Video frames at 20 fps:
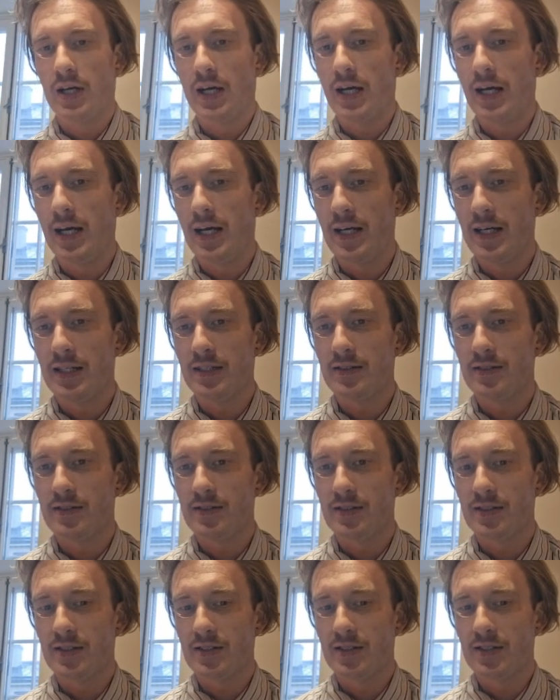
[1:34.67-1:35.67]
And
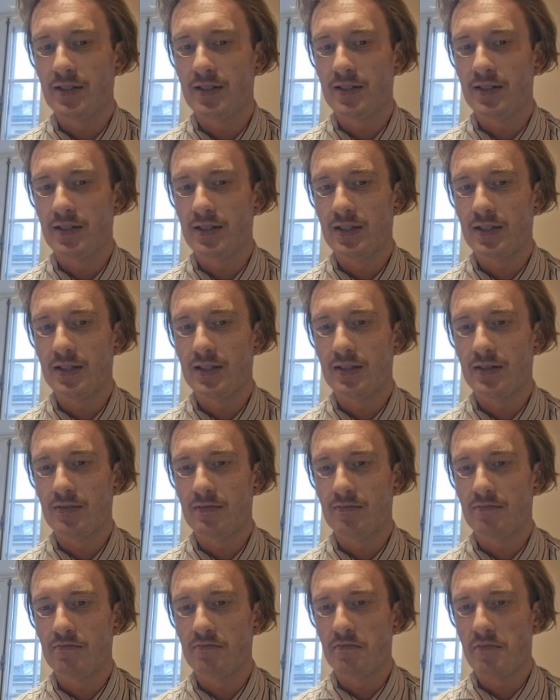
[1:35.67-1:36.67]

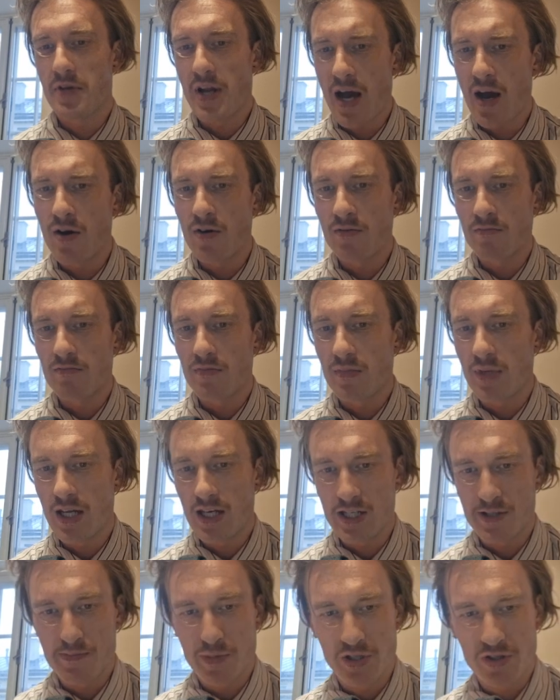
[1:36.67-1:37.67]
now,
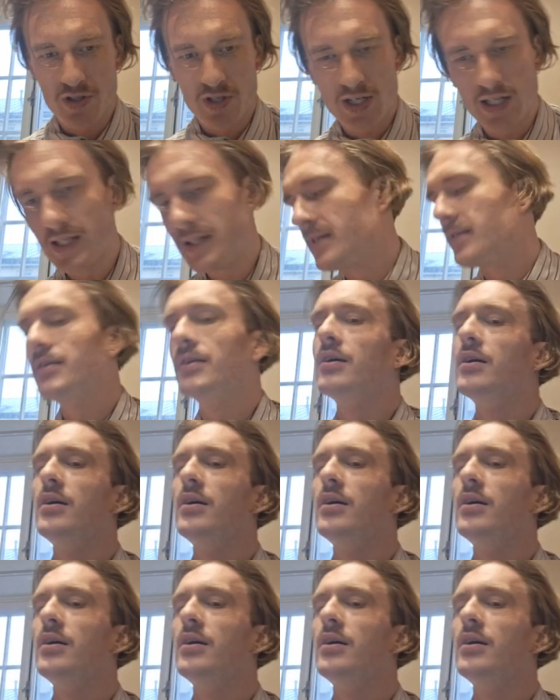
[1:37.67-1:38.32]
last but not least,